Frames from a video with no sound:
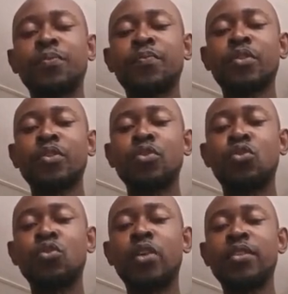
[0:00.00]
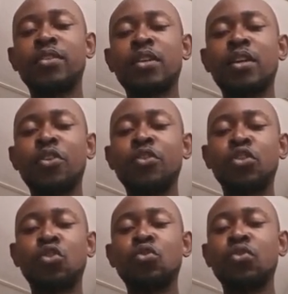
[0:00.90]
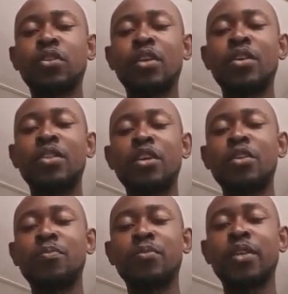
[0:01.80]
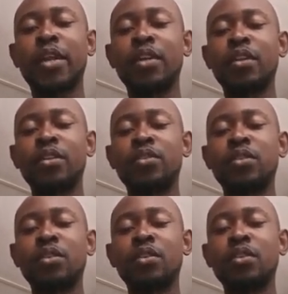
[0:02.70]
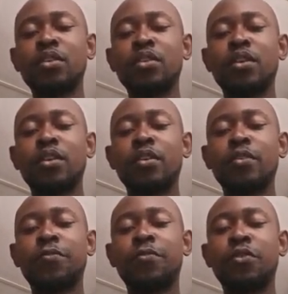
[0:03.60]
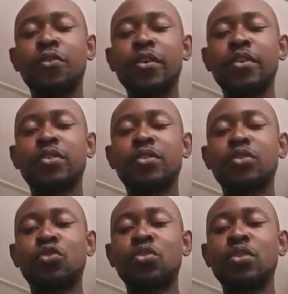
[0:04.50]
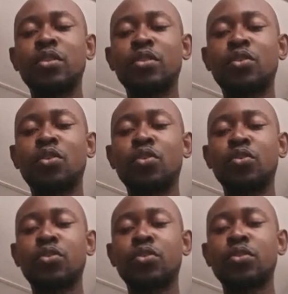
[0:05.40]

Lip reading: So right here I'll just choose a name, like let's say forex trading course.